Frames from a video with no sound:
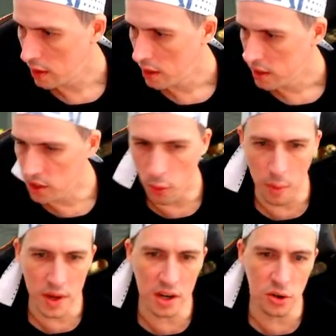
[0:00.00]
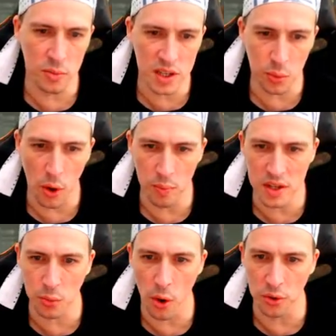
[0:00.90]
You want me to do Miss World?
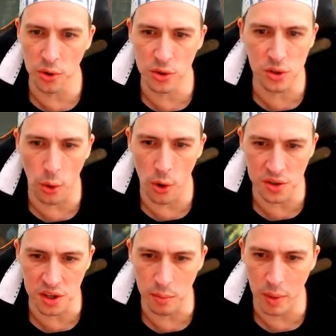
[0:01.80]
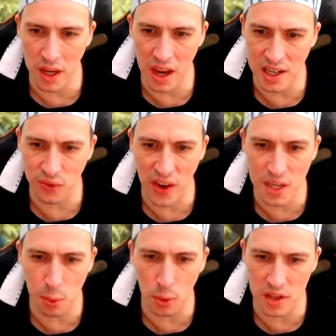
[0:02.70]
Miss World Nude's awesome, but yes,
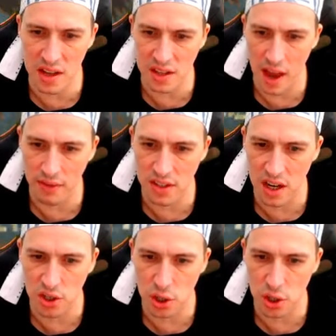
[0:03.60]
Facebook doesn't have a sense